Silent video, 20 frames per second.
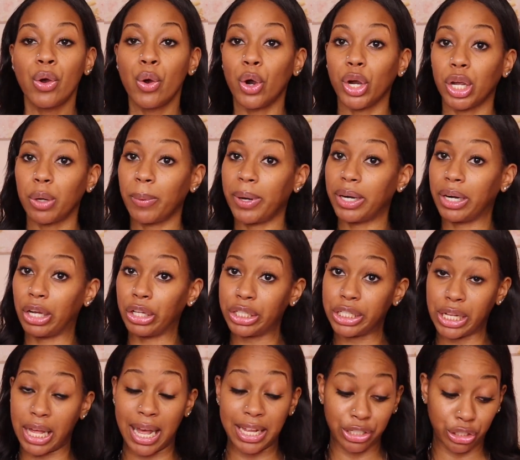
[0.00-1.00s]
or you can wear
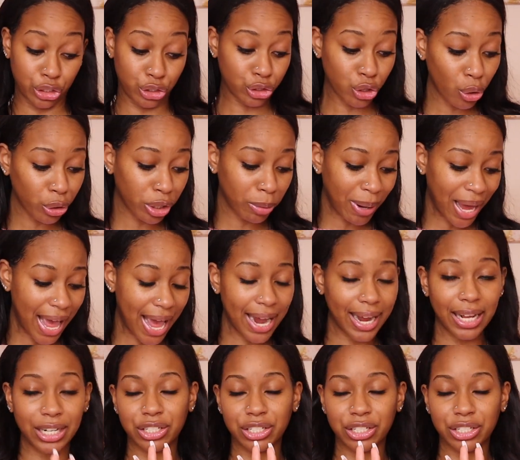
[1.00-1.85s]
it as your shoulder bag.